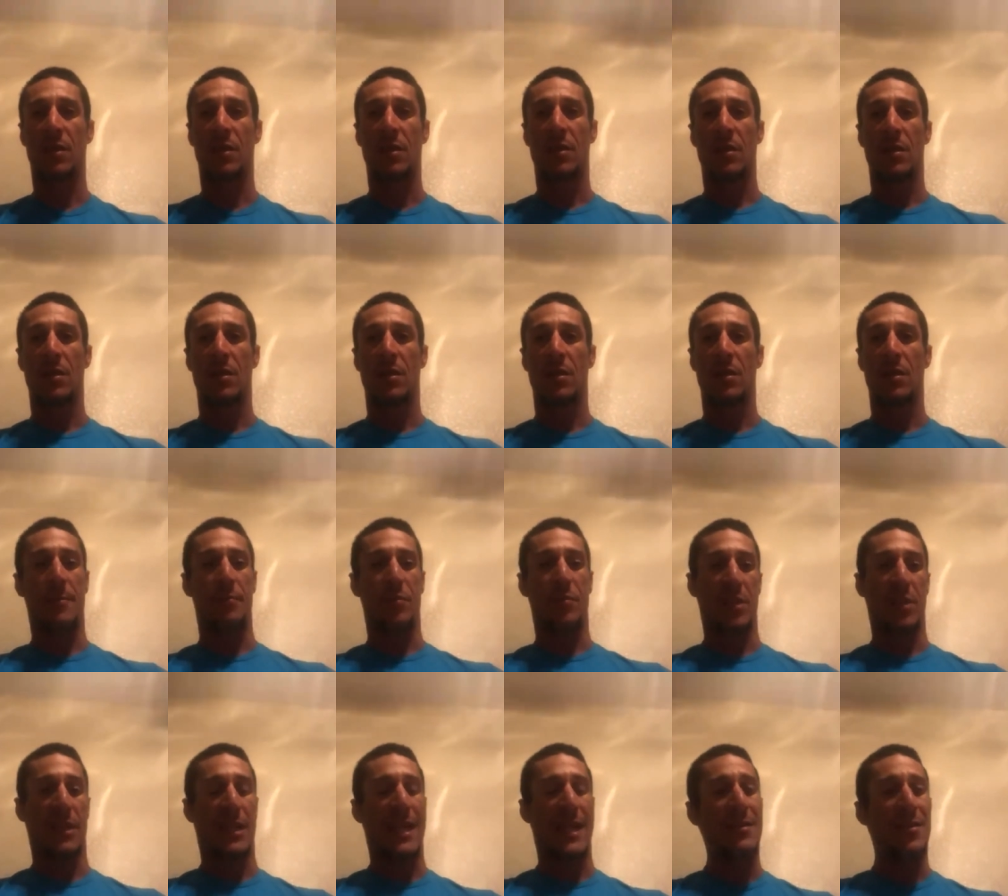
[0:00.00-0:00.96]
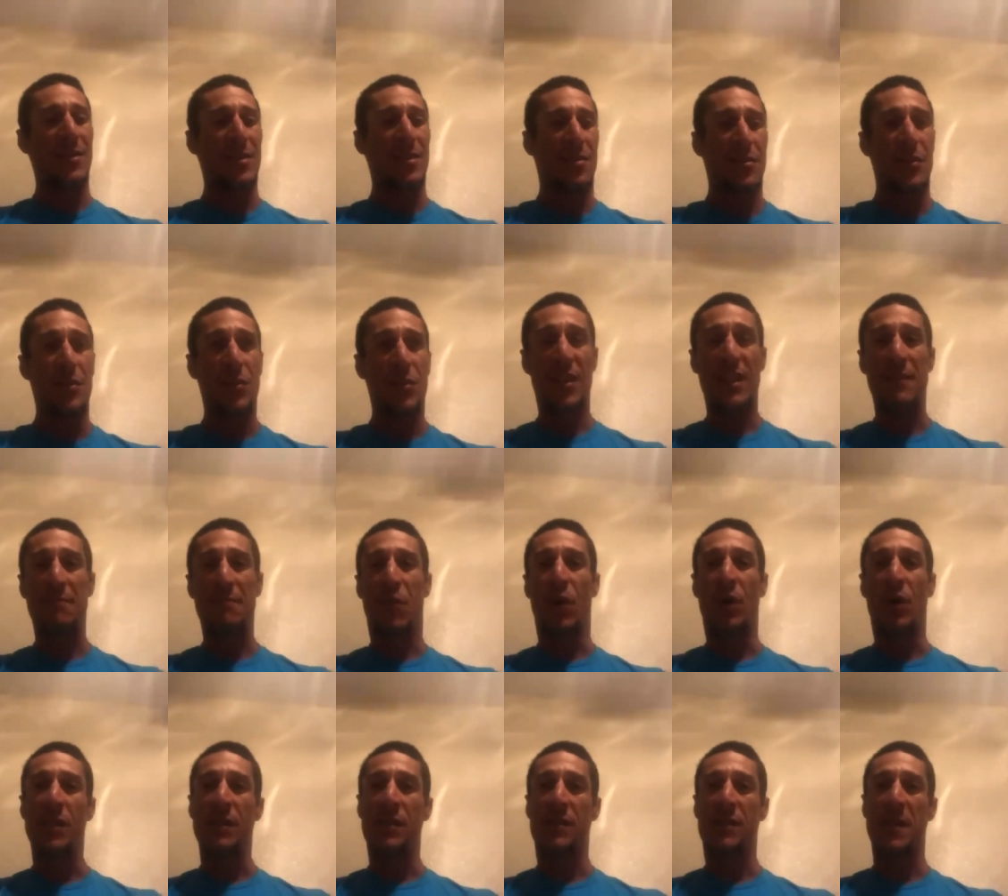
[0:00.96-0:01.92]
I know you say
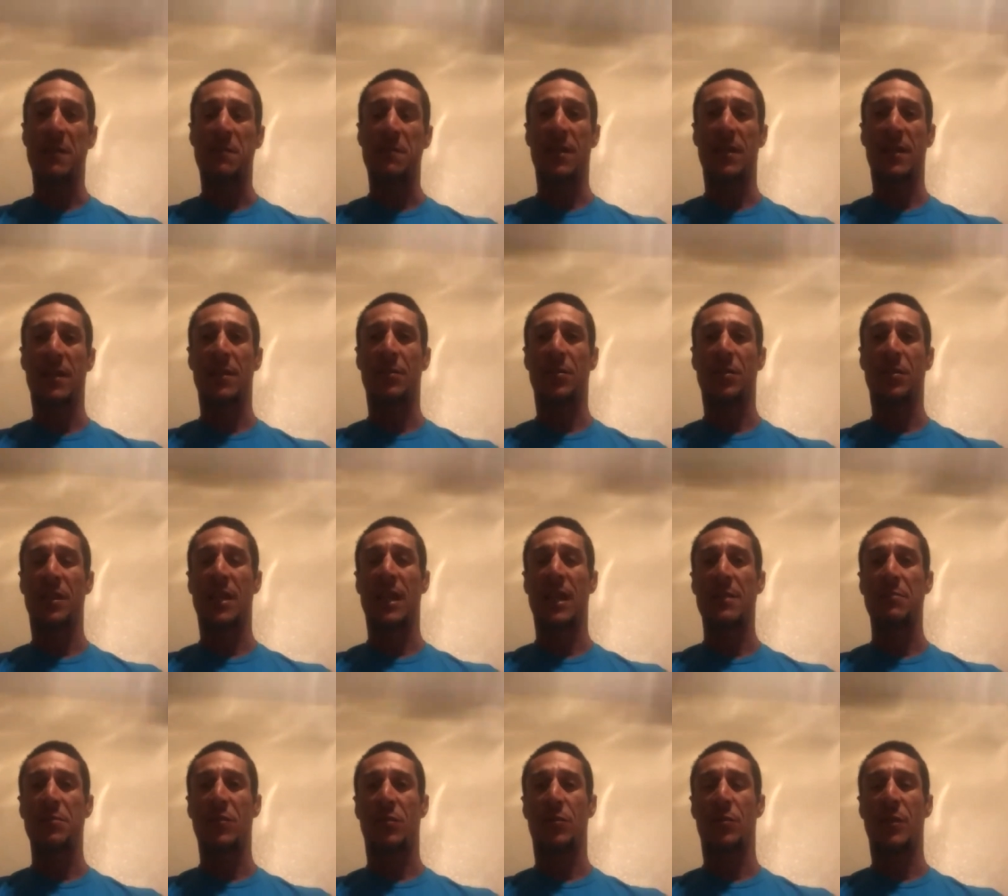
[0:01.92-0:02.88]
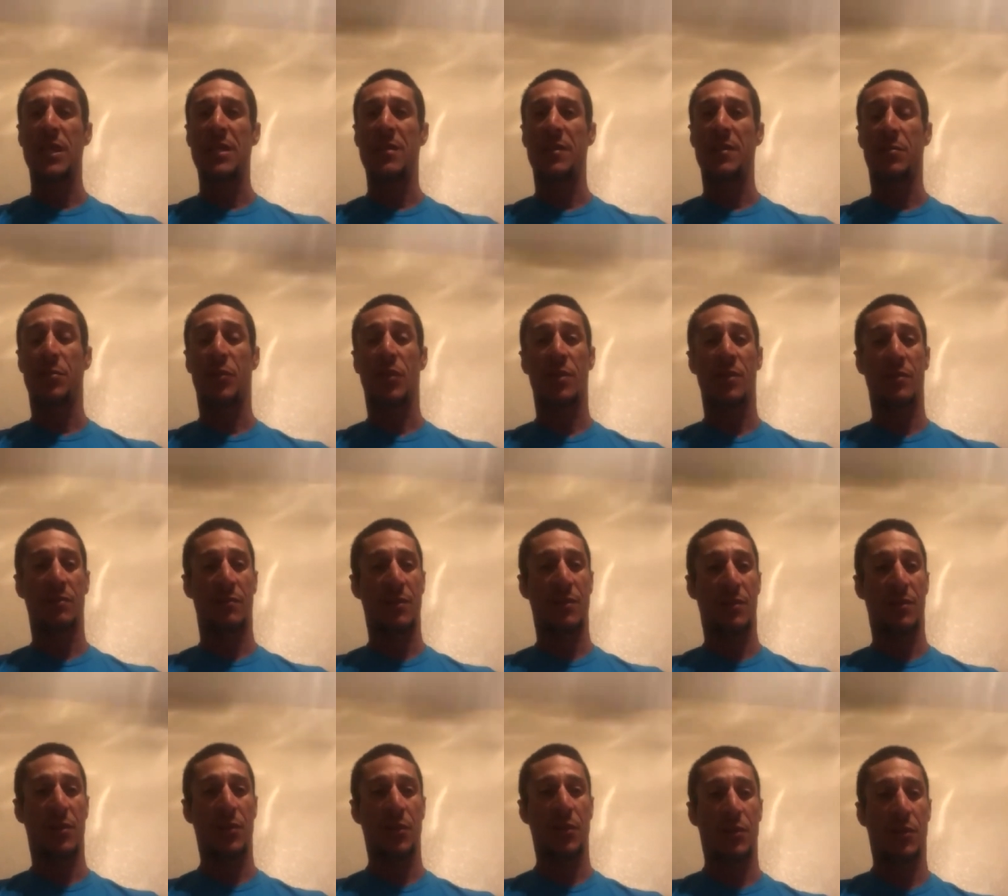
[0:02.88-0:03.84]
money saving ahead of time on races, but
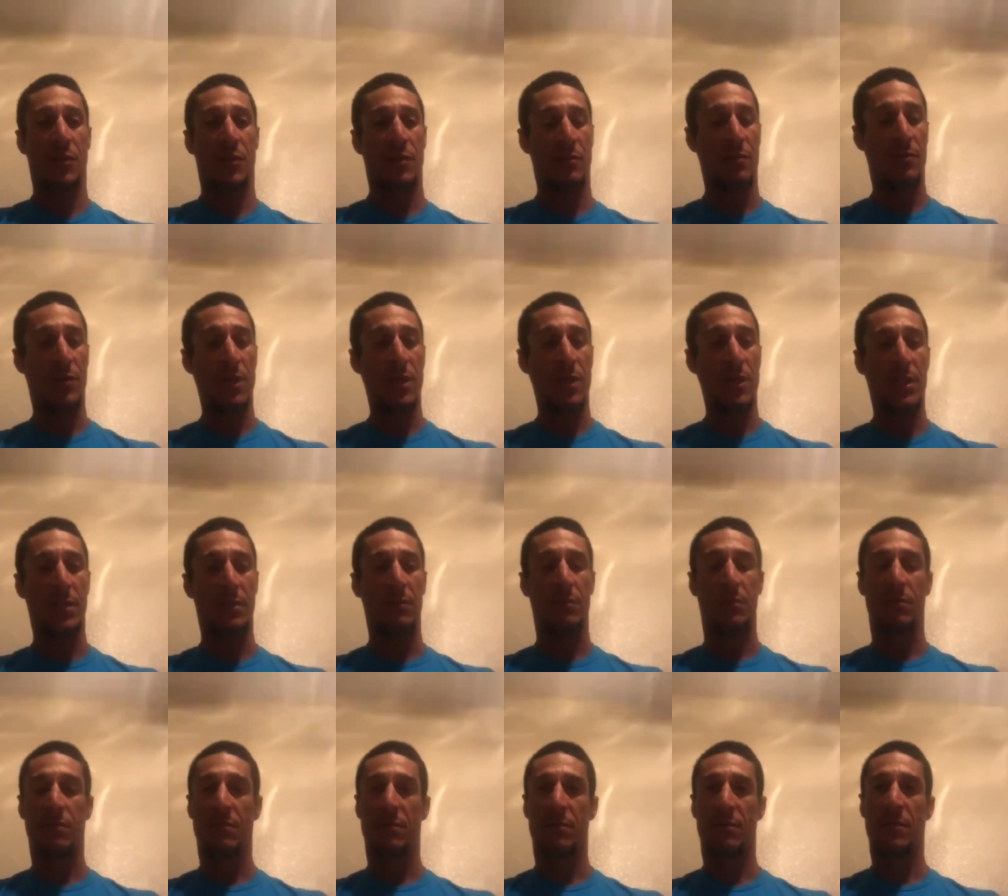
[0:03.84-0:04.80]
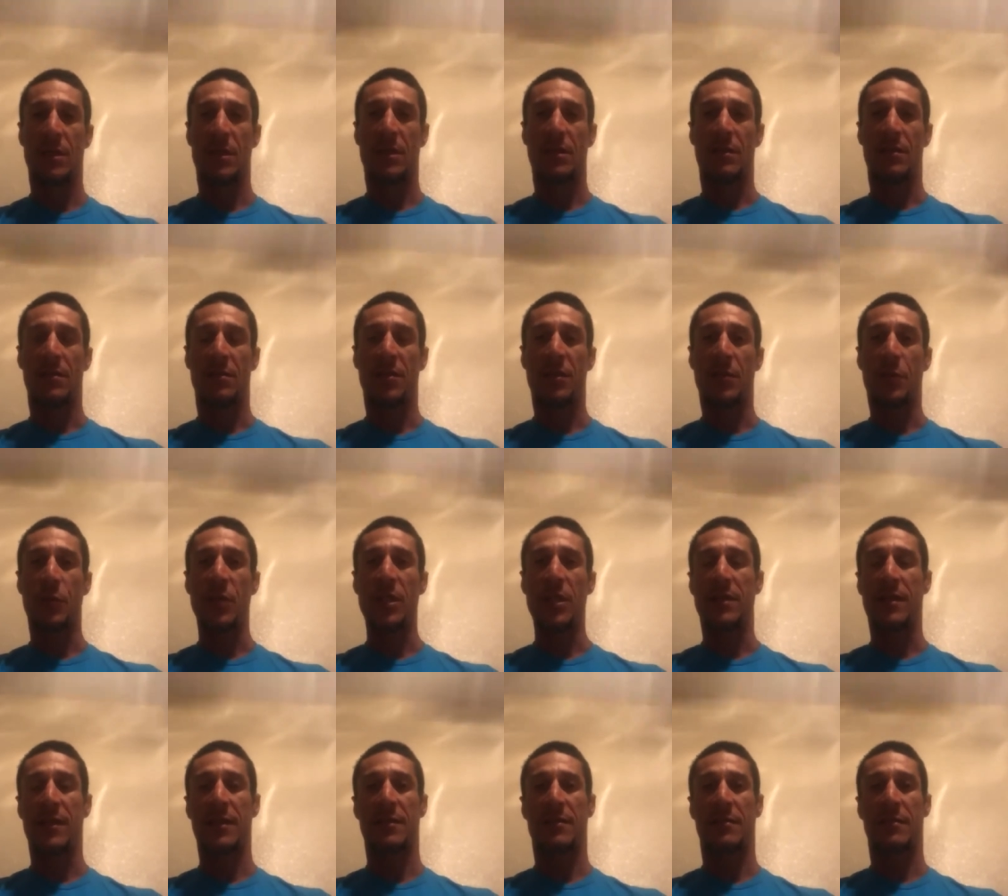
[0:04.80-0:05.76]
it's also it's a
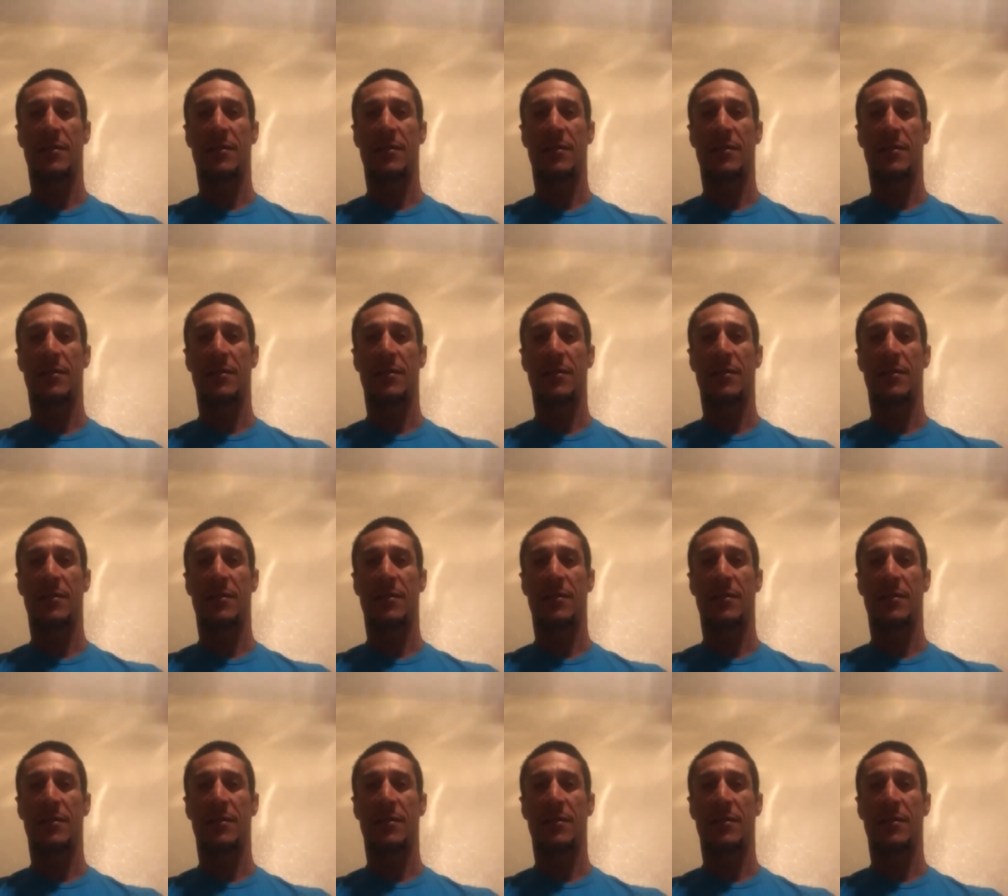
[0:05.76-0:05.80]
risk.